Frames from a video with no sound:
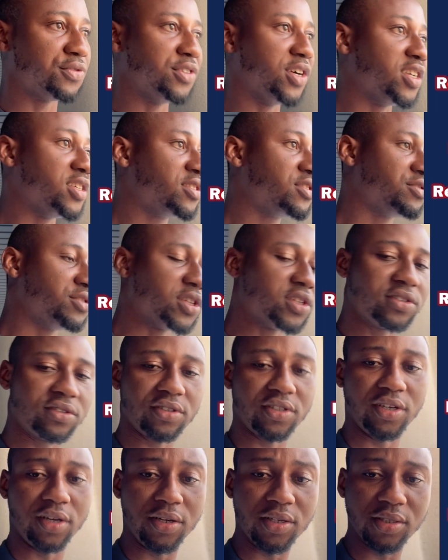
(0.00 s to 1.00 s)
very strict
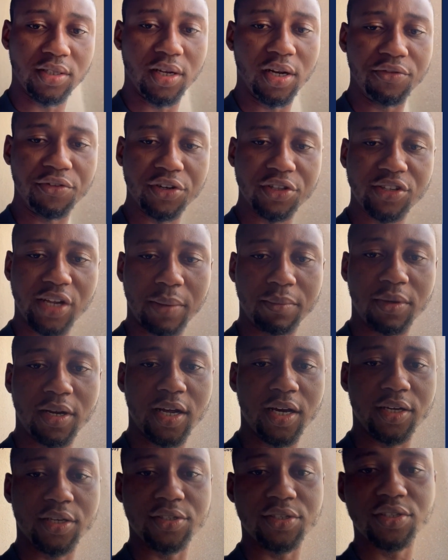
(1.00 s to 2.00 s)
delivery
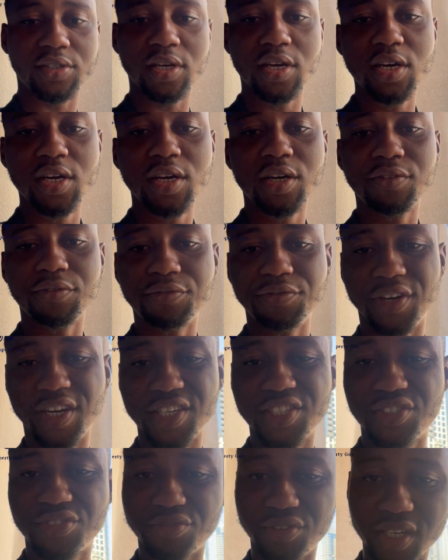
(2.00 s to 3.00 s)
timelines,
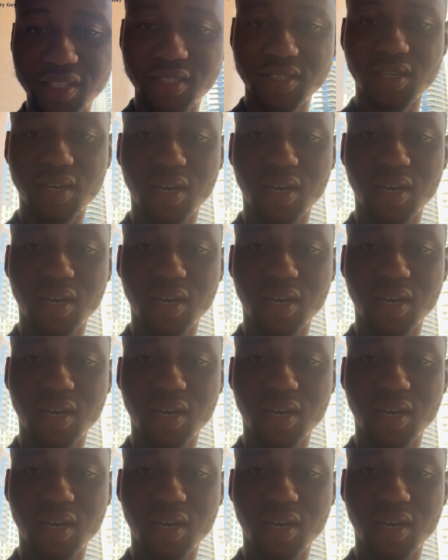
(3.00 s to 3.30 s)
very strict